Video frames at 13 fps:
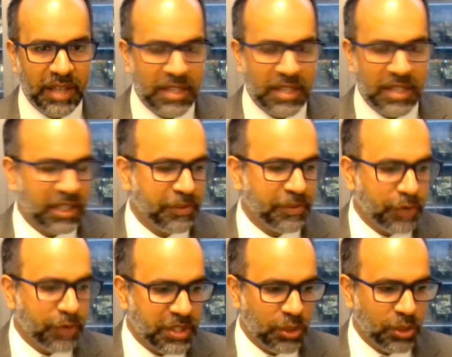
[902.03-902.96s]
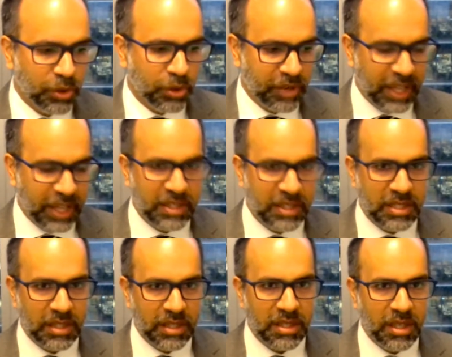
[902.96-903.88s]
getting a freezing order against
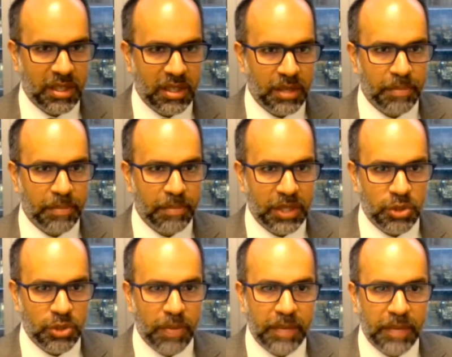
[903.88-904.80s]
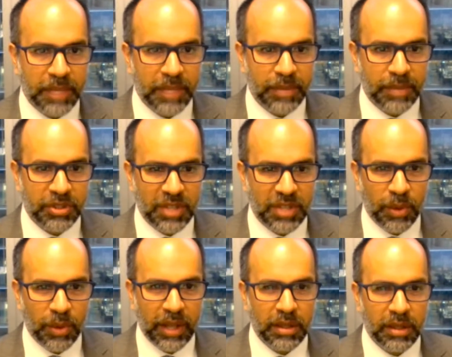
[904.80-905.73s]
it, because you might be able to say,
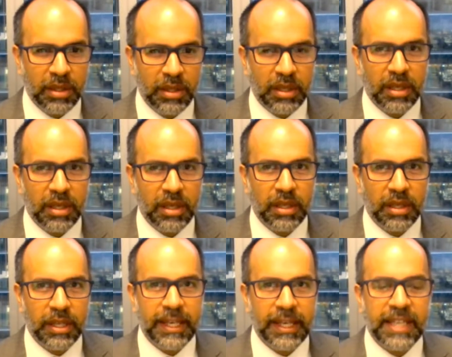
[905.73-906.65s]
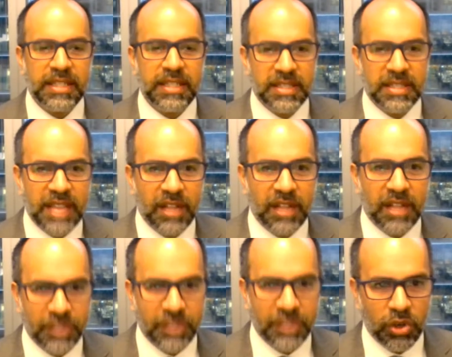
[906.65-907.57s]
well, it itself
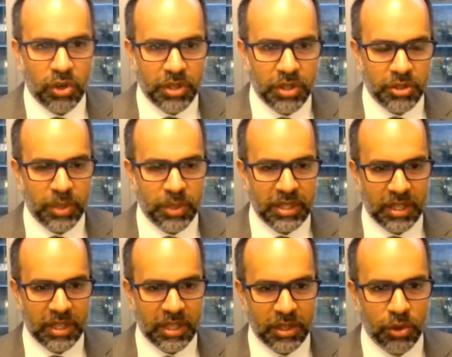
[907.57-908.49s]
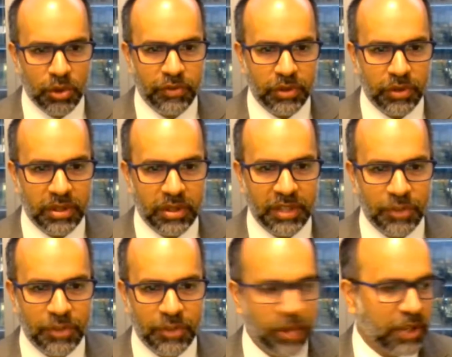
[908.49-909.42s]
is not going to do anything unlawful.
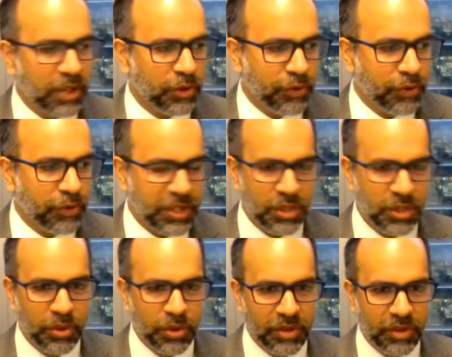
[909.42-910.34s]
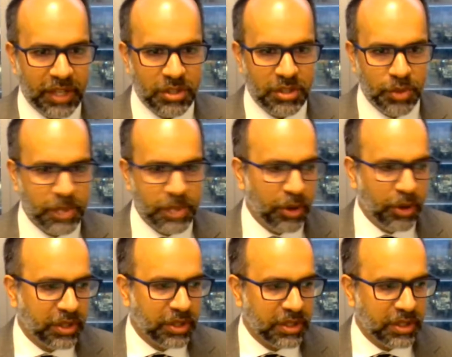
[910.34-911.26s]
If you get your freezing order against a
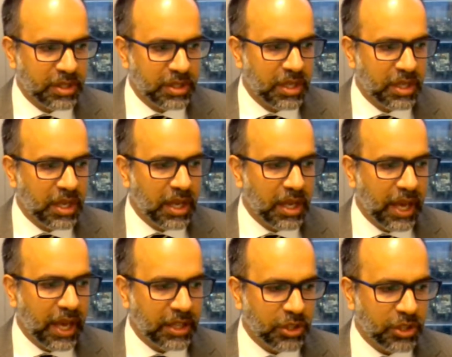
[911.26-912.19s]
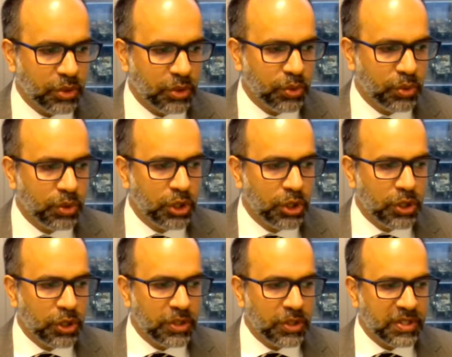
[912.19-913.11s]
respondent and you
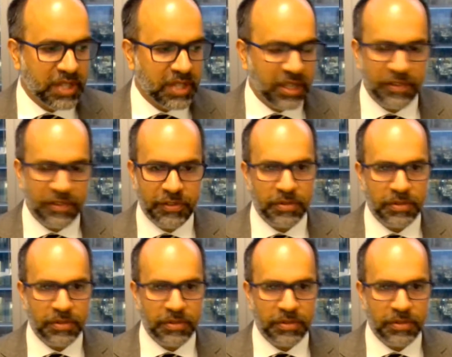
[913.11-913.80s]
serve